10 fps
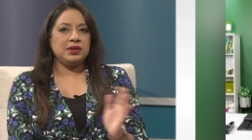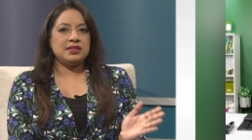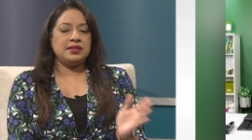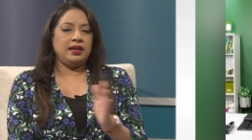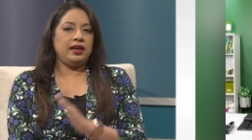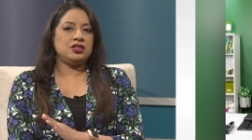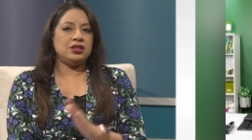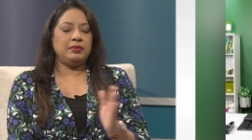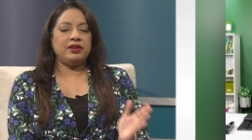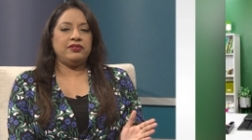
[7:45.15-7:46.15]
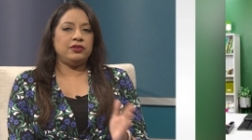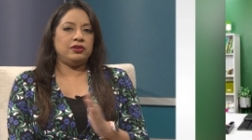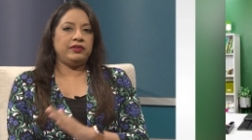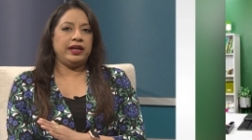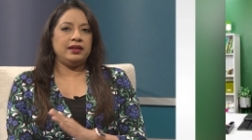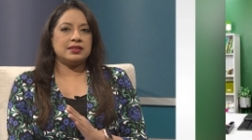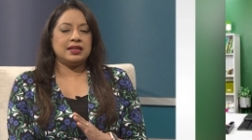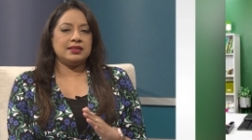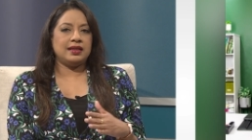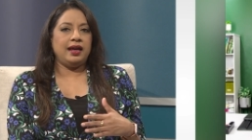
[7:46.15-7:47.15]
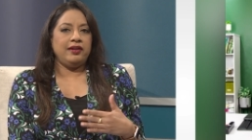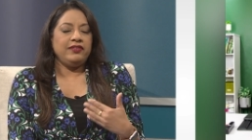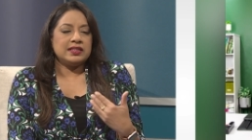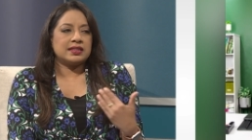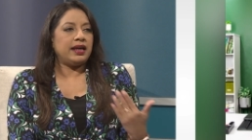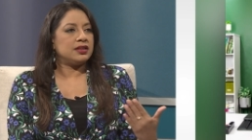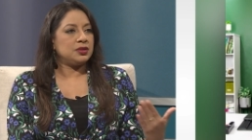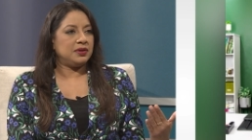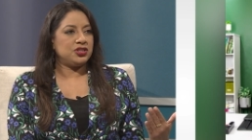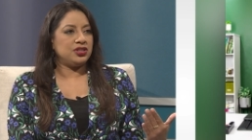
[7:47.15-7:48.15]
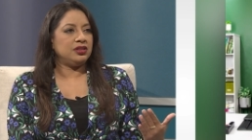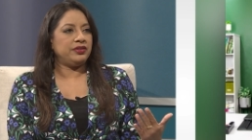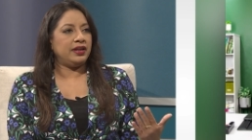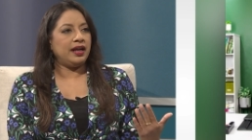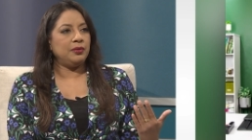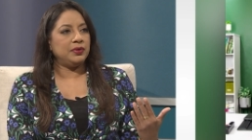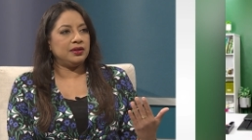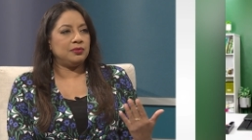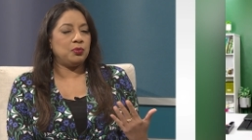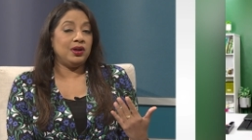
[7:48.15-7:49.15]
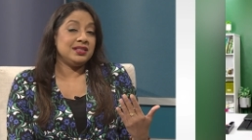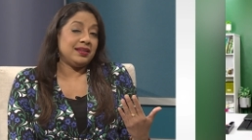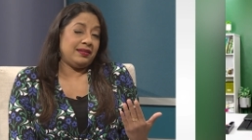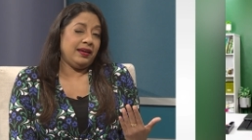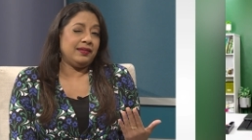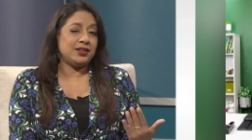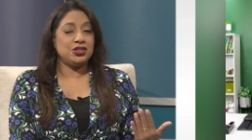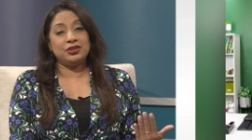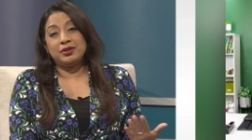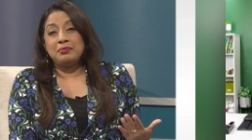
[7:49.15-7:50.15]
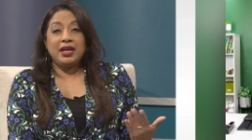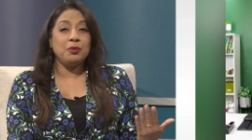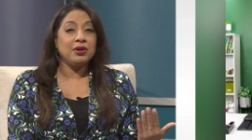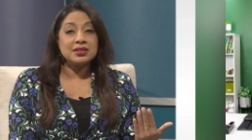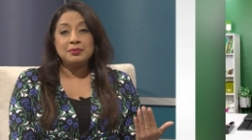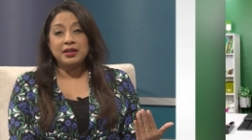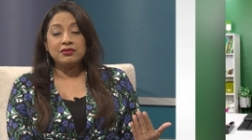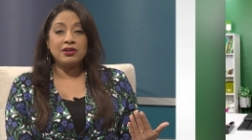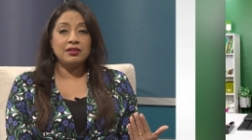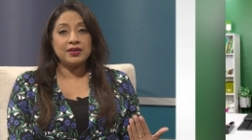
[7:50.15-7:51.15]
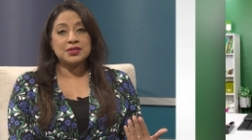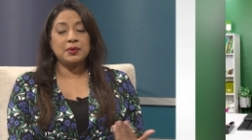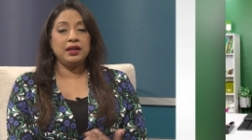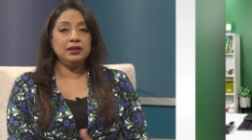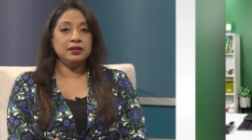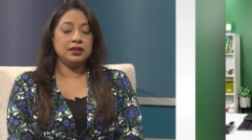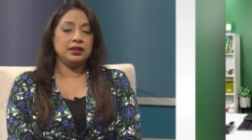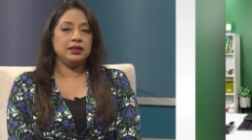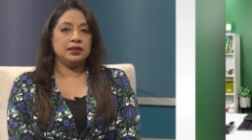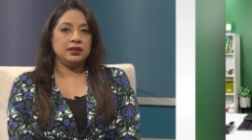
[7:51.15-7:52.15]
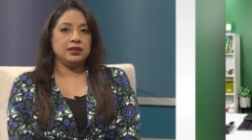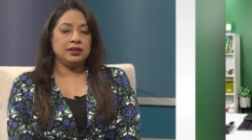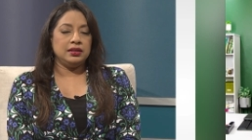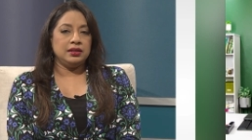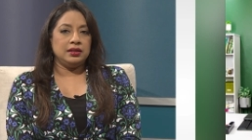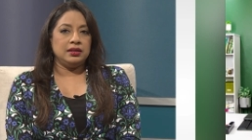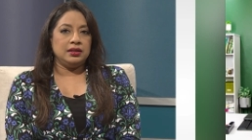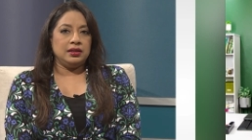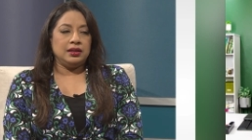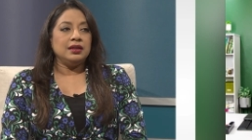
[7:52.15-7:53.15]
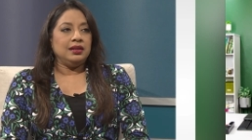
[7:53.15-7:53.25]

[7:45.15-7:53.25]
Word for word: What's the age limit for riders? Because if it's geared towards children, I would want to think that children may want to be involved as well. Yes.